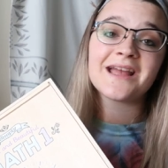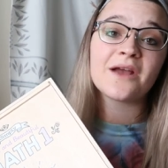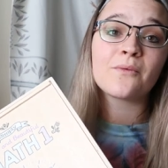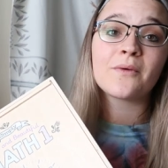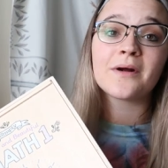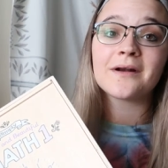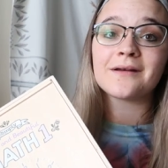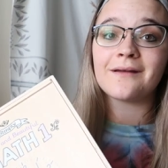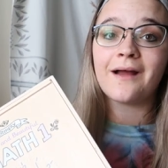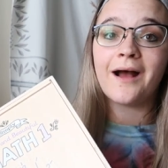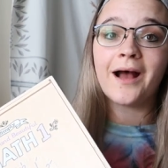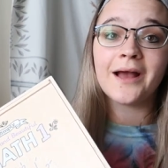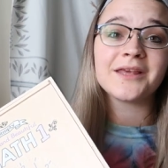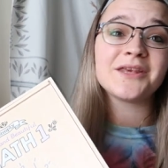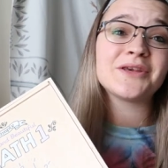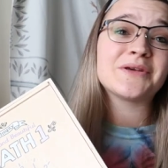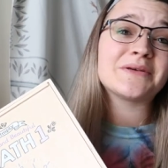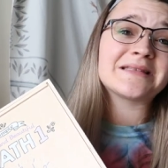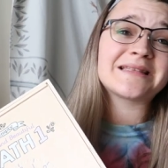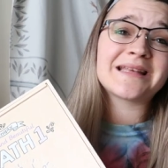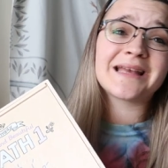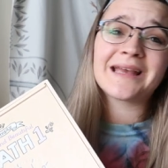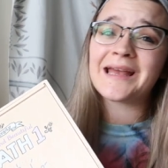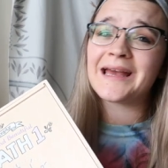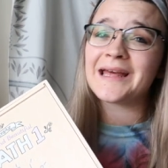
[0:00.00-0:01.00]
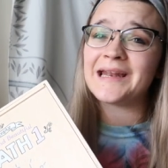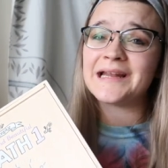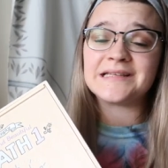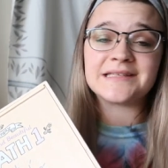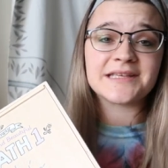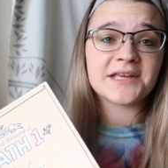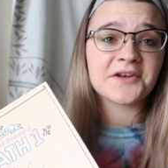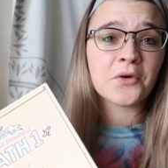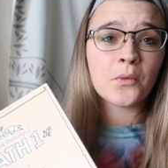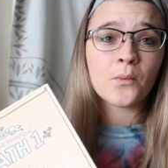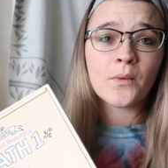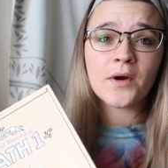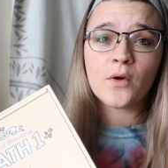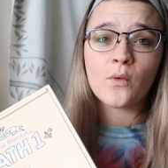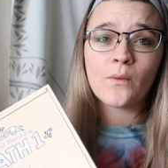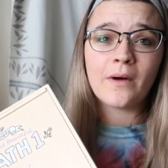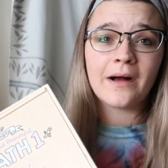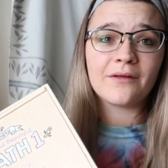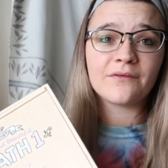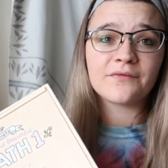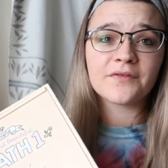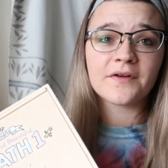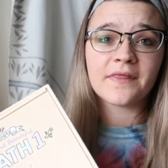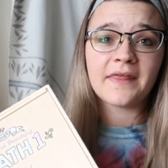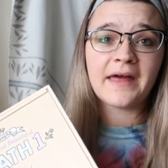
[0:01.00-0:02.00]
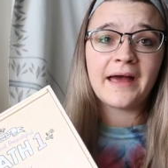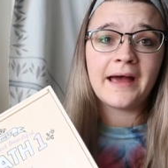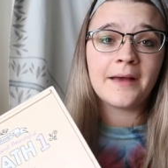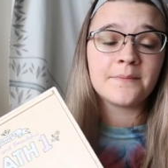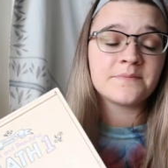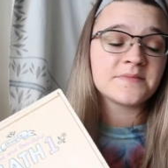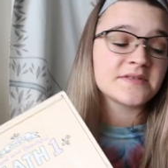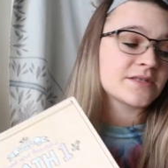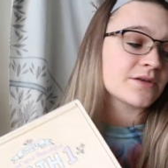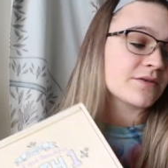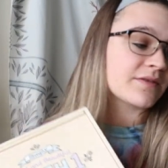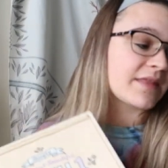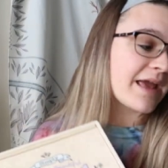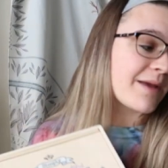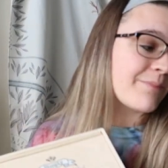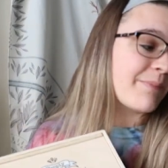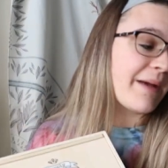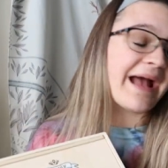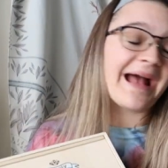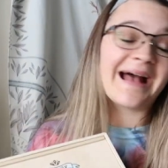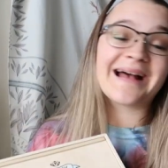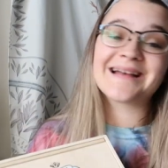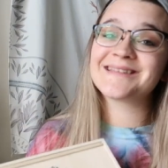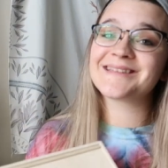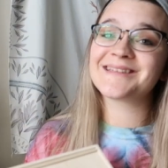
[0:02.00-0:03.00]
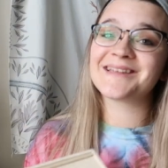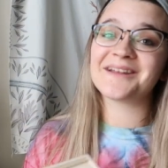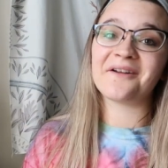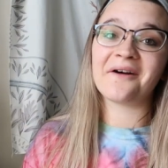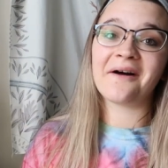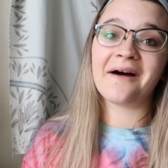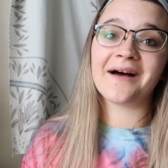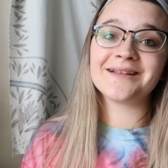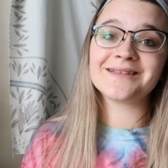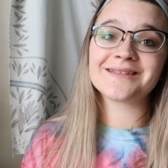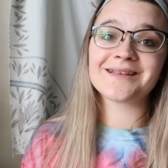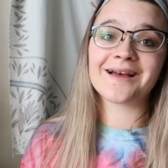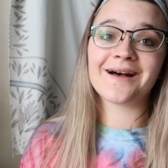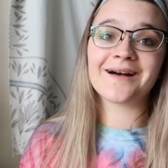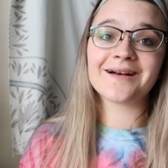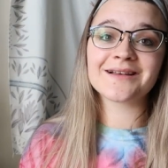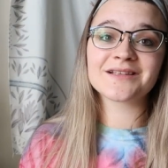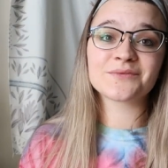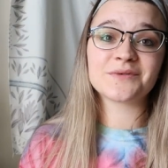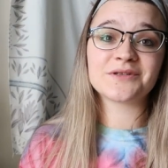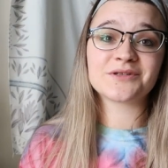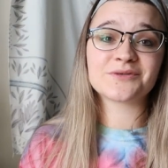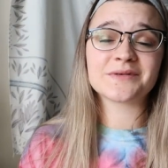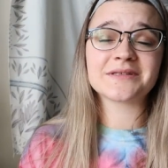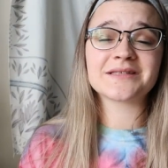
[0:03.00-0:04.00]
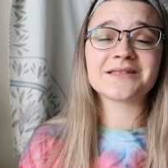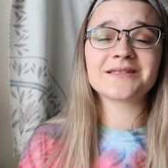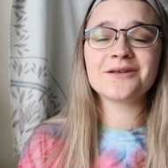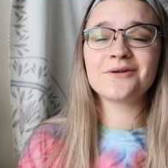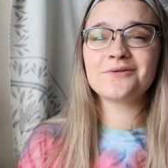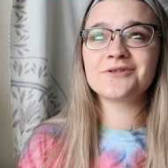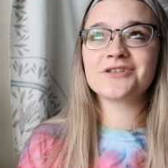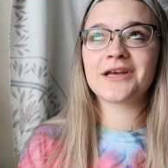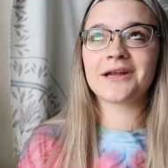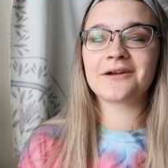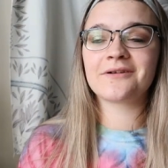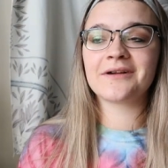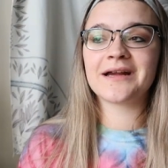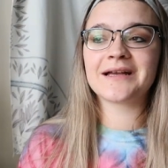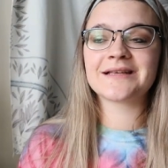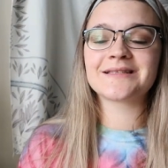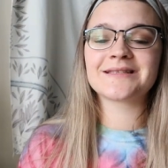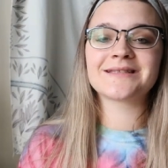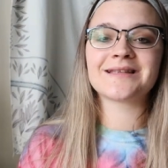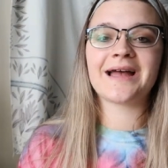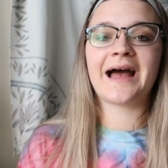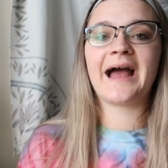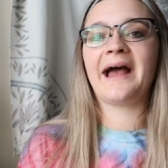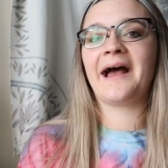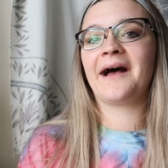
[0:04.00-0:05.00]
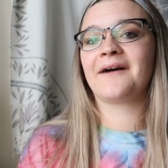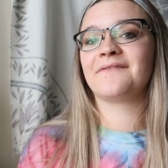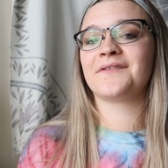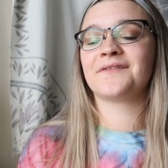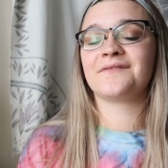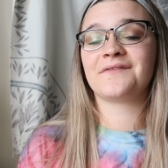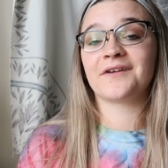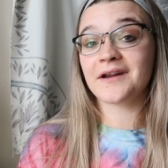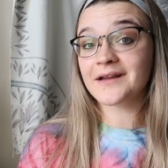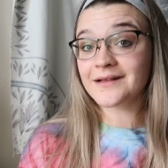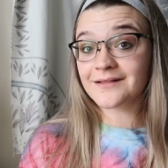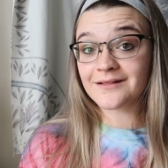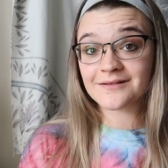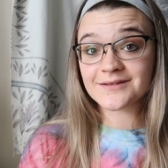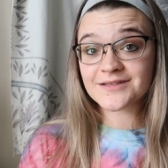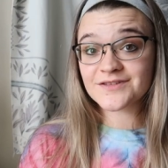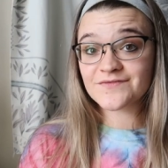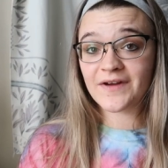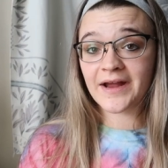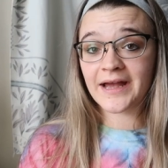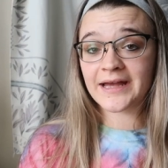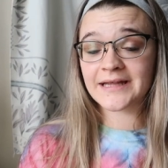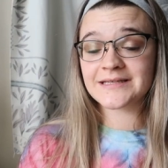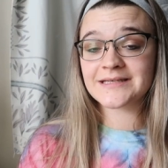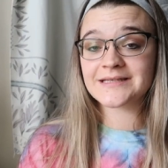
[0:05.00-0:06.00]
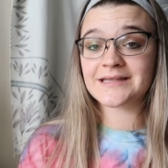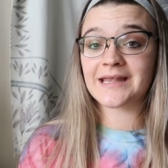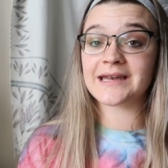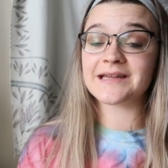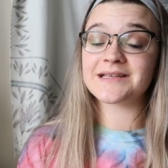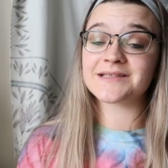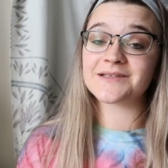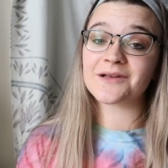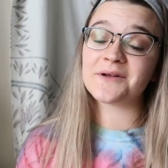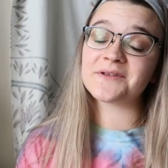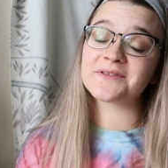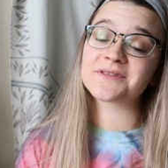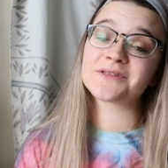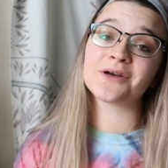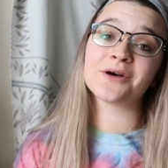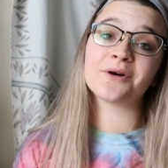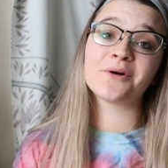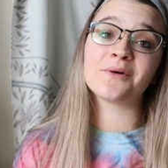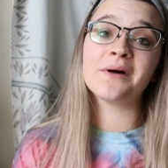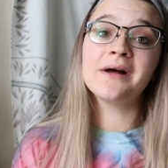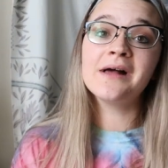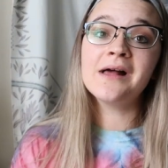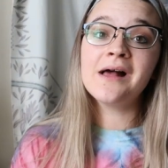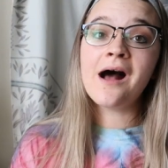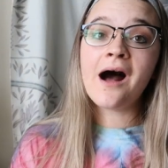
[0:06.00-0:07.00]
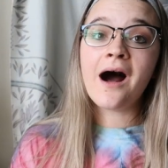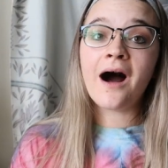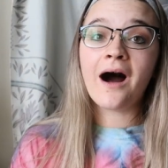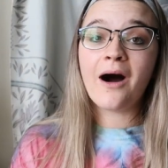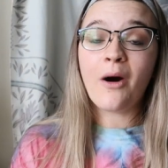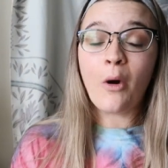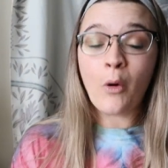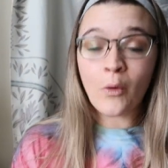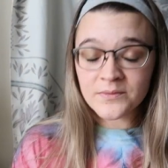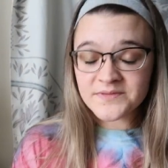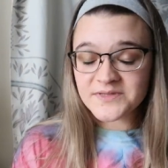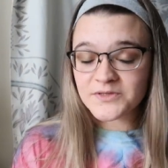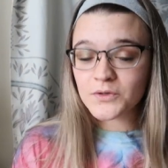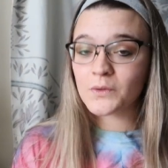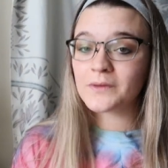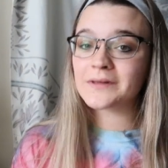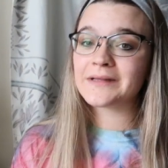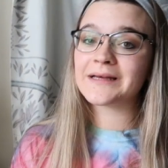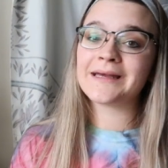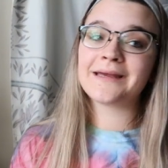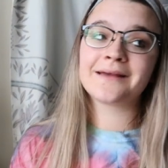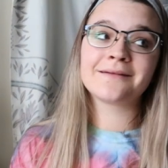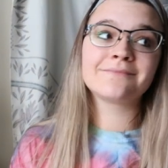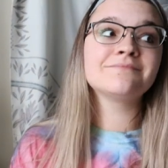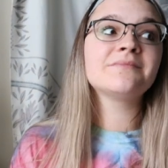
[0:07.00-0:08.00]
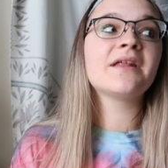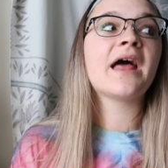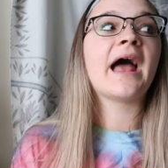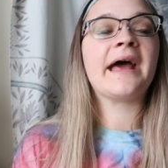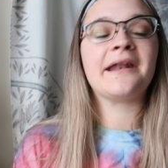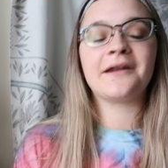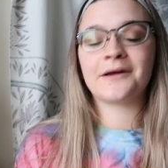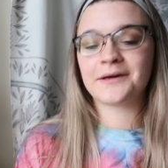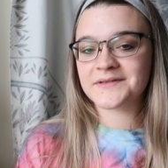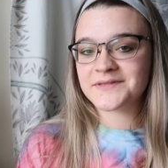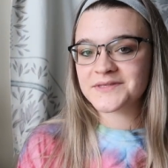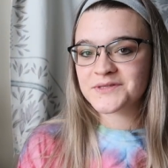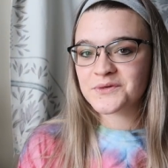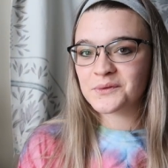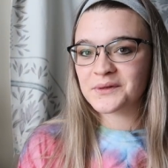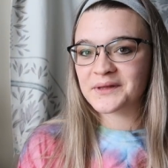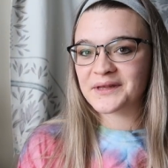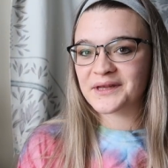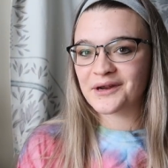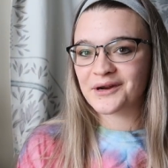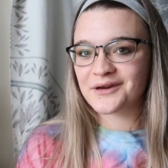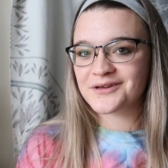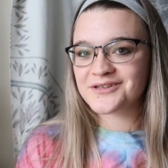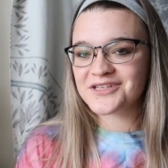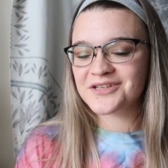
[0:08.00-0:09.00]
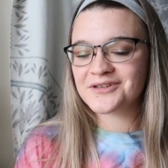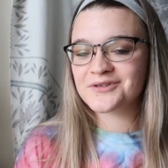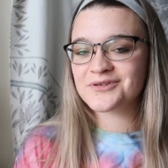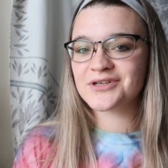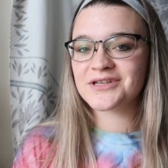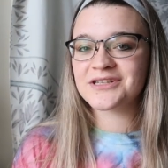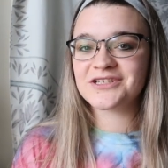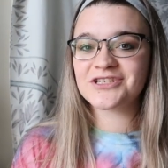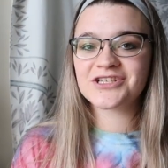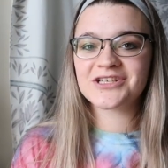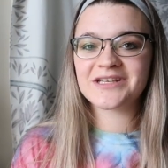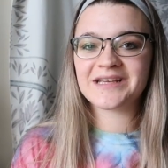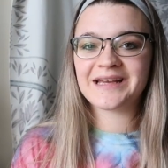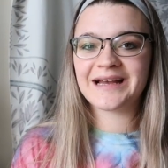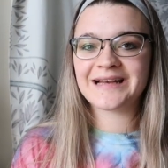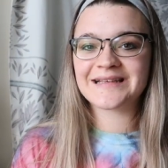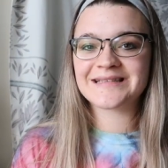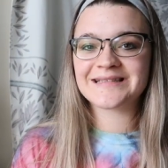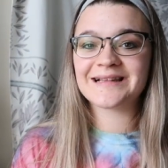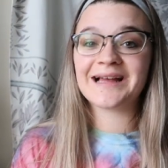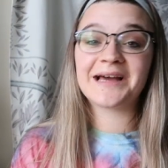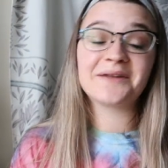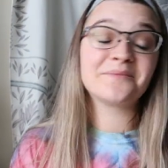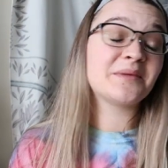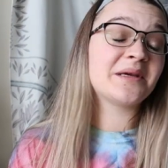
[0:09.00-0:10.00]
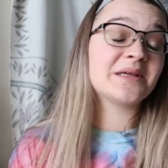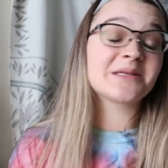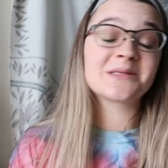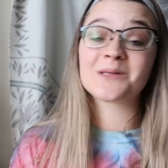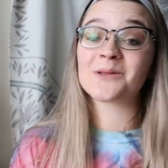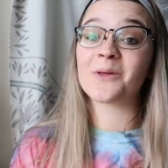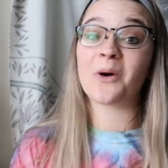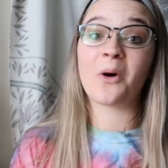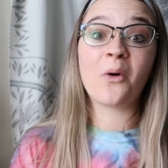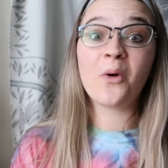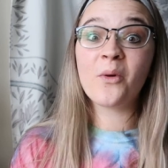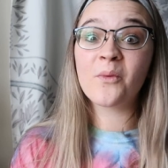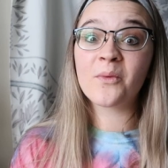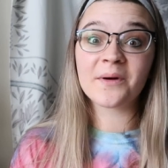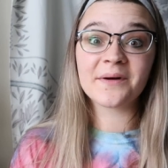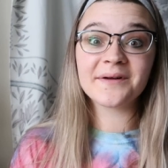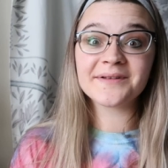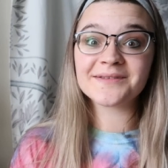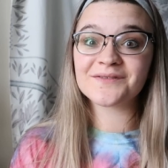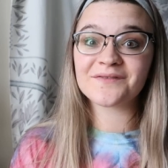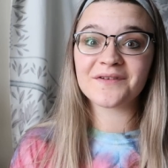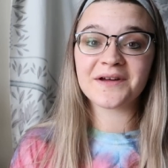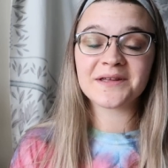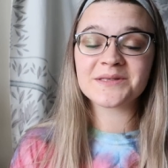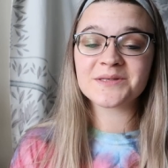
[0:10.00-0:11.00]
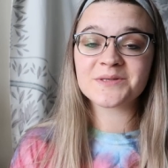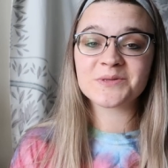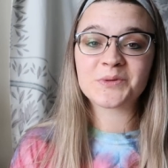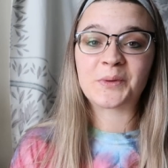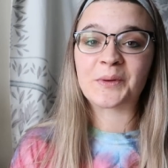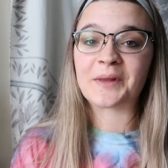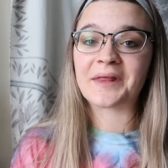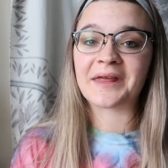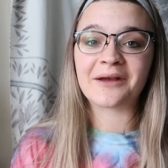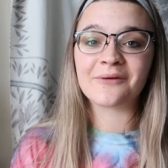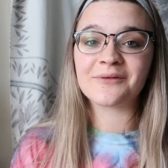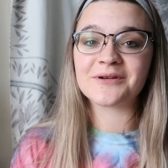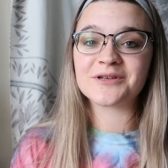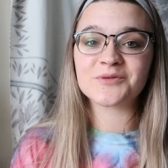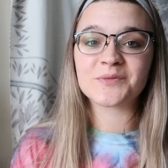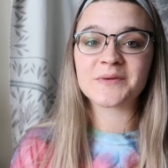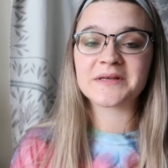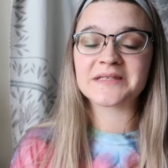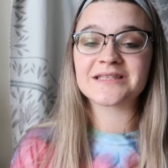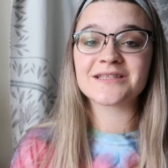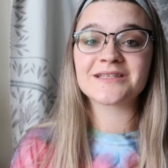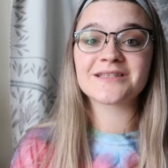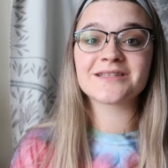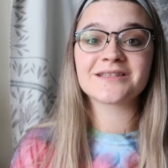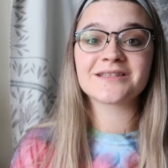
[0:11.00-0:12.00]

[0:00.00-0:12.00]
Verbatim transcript: They were not using it. It didn't work well for them. So they passed it on to us, which was so generous. I have a very close friend that is also homeschooling and unschooling her children. She has led me to the whole world of unschooling, which was